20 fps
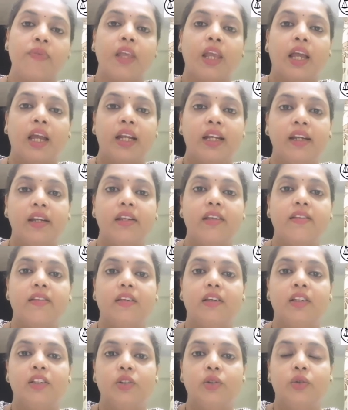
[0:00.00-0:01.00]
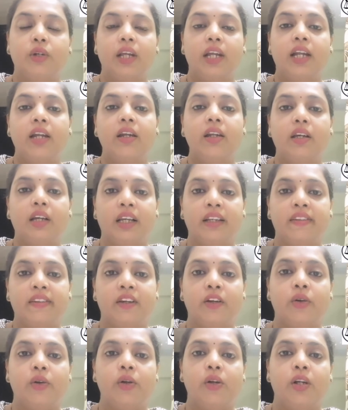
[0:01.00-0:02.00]
and it is issued and
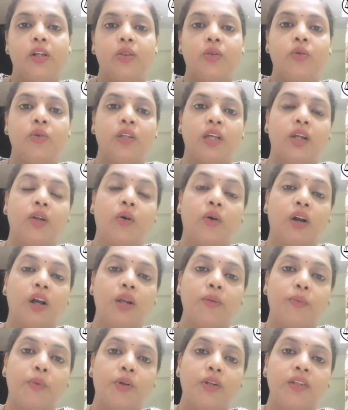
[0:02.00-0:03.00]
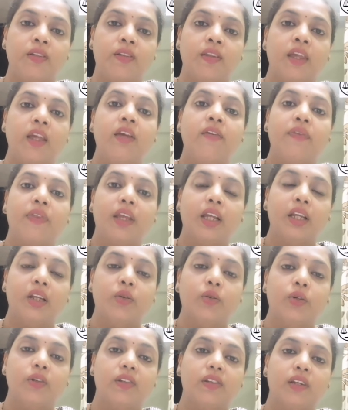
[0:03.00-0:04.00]
executed through the local police in
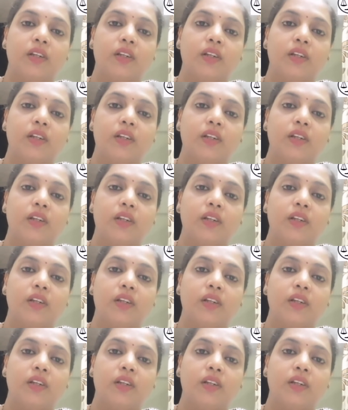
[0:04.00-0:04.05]
whose